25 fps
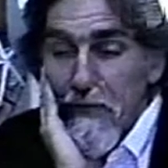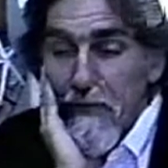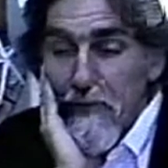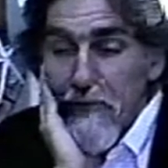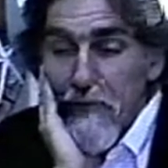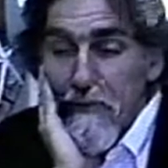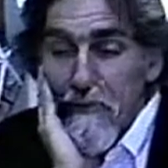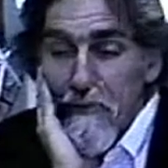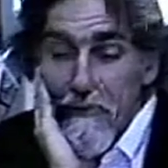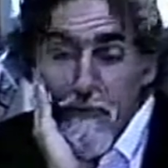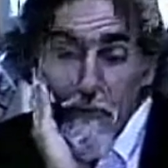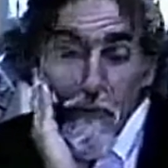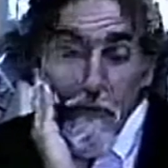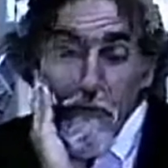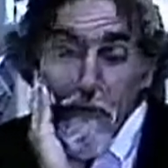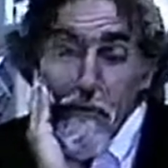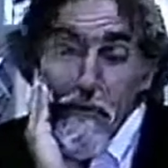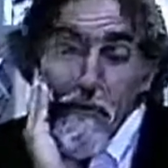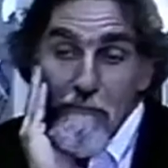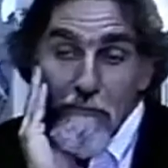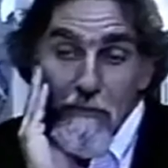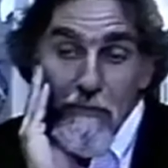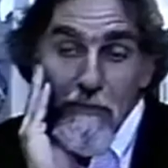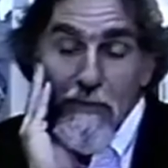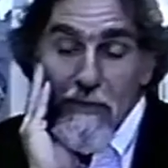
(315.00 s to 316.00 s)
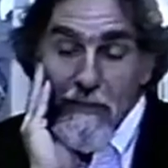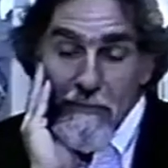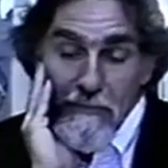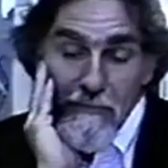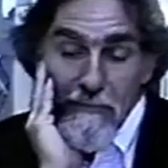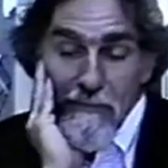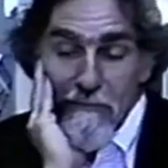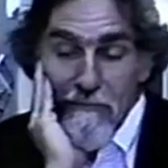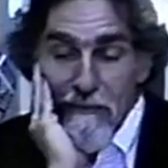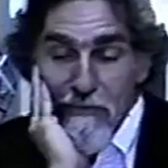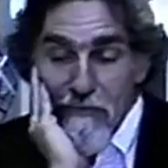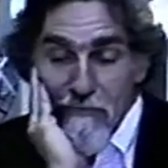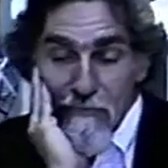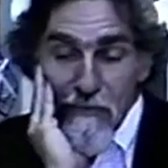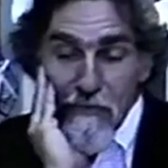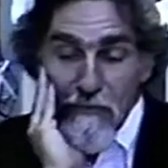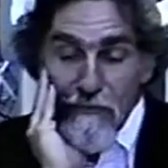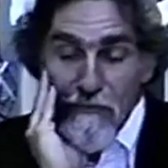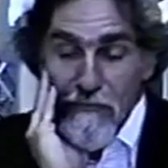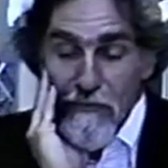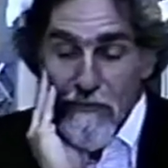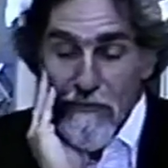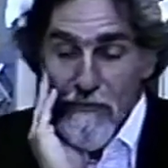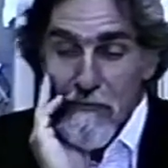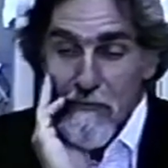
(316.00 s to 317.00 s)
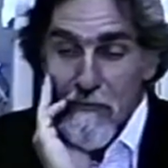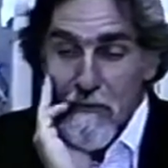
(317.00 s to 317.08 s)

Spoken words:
think they leave with lots of different views too.